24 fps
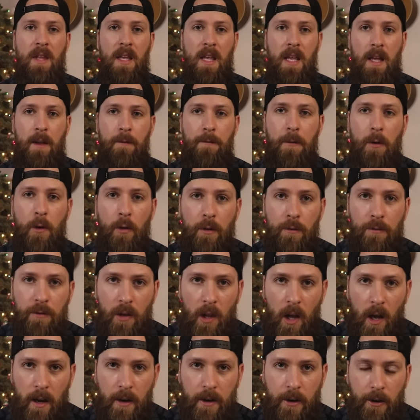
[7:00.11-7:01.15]
if you're a
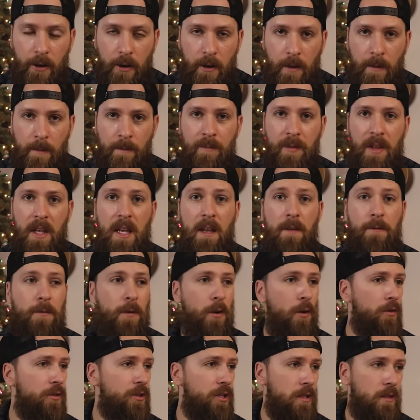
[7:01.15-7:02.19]
vlogger, if
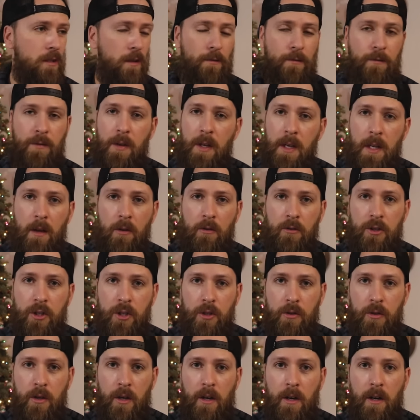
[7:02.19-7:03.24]
you're just a video
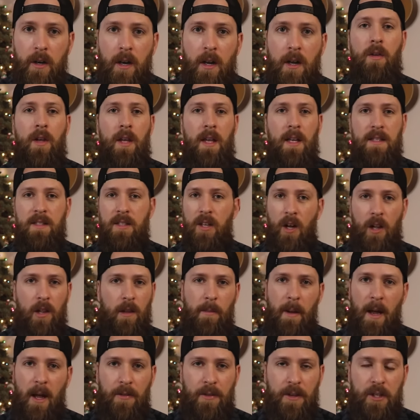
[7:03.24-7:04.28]
shooter, it's all
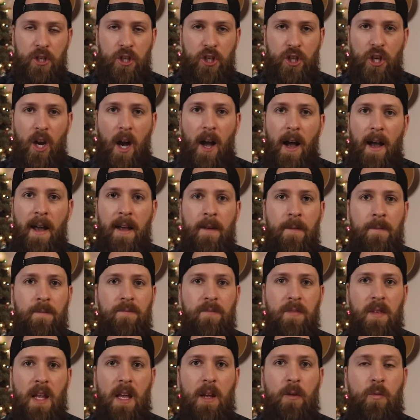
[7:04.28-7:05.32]
about the shot.
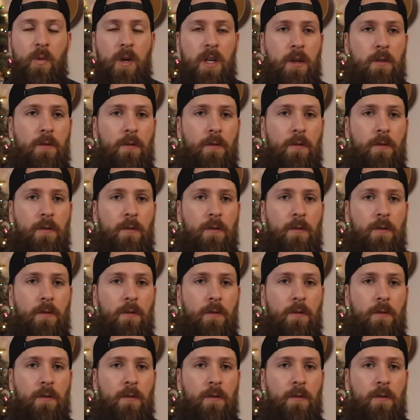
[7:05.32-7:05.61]
And when